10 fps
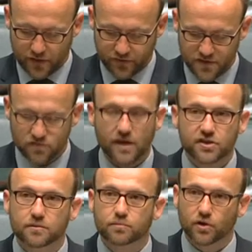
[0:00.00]
of
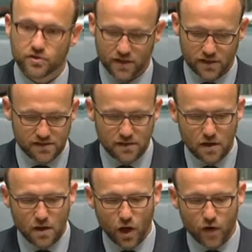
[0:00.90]
construction projects
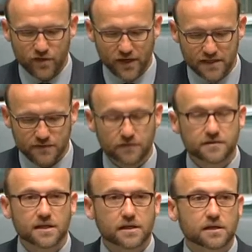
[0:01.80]
over the next
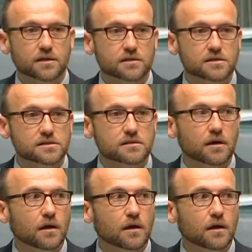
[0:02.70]
15 years.